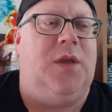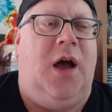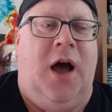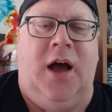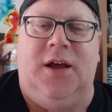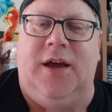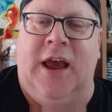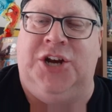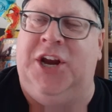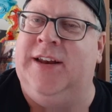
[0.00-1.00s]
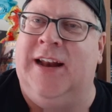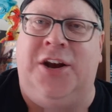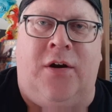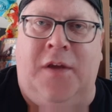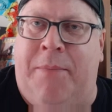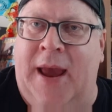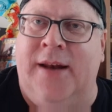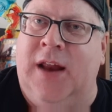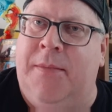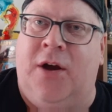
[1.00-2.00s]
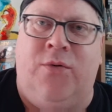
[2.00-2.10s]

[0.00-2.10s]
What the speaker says: And she did it during the pandemic,